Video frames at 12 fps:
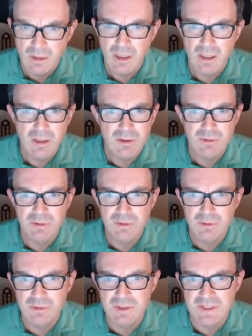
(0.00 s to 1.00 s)
Oh,
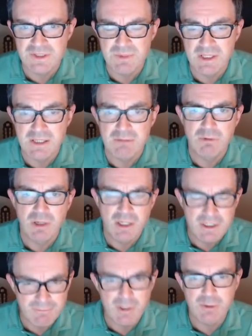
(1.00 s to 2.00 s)
goodness me,
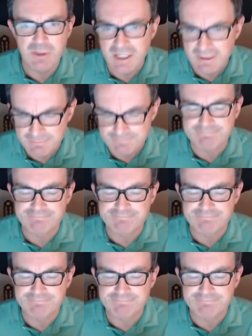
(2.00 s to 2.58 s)
right, okay.